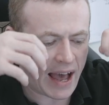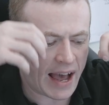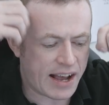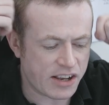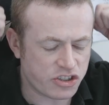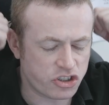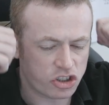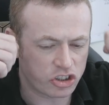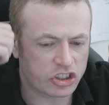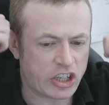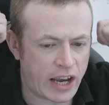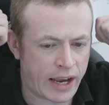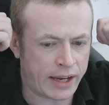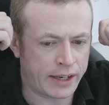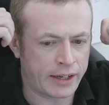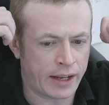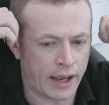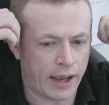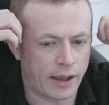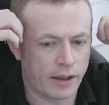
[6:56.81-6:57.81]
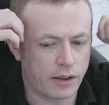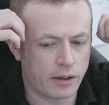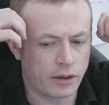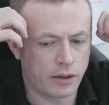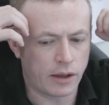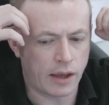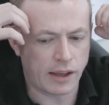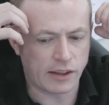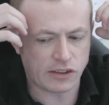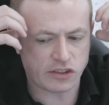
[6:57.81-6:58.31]
as you're tying it,
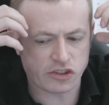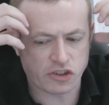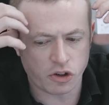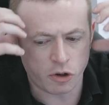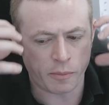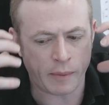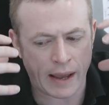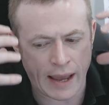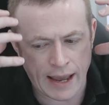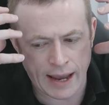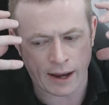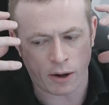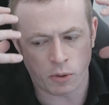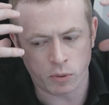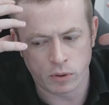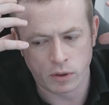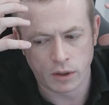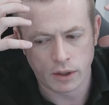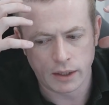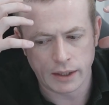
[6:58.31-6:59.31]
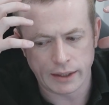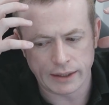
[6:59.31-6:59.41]
it's somehow